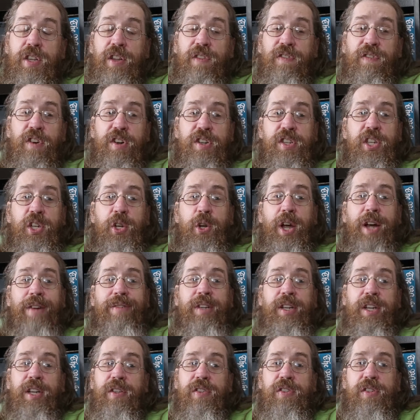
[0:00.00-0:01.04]
so the first thing you have
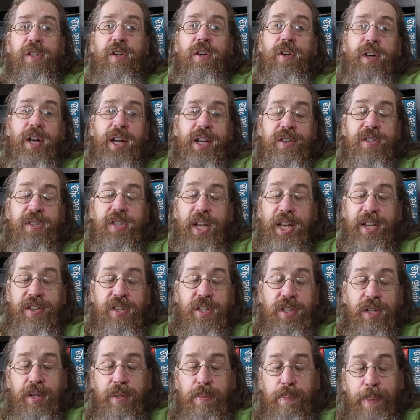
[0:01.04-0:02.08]
to consider as as
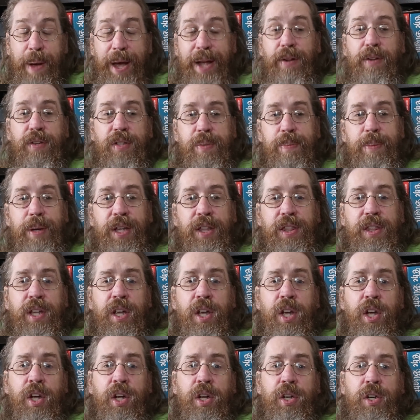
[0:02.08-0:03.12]
a battlesmith,
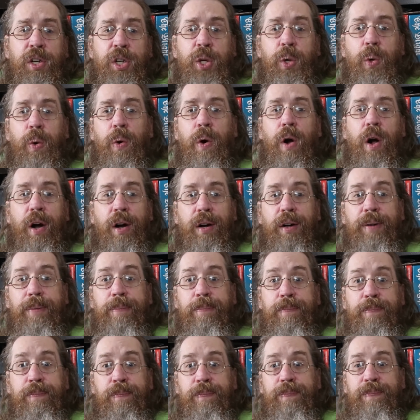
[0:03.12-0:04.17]
you are
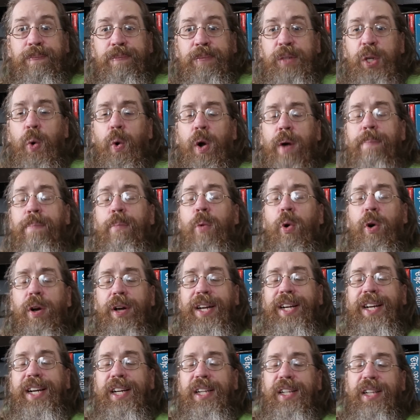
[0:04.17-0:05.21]
you are more
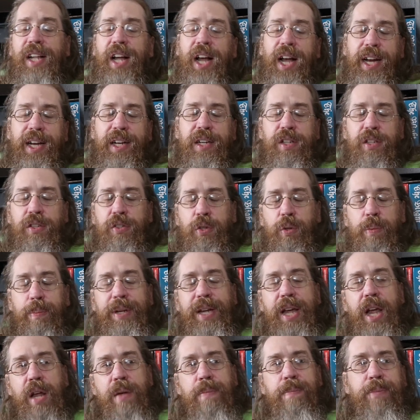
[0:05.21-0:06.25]
inclined to
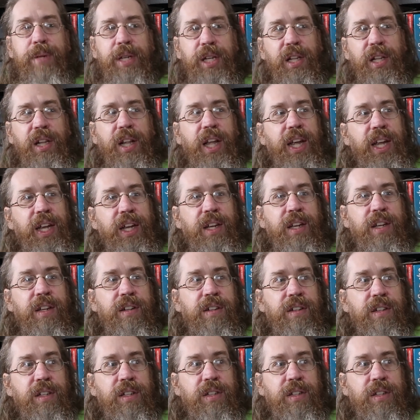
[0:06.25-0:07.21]
be a melee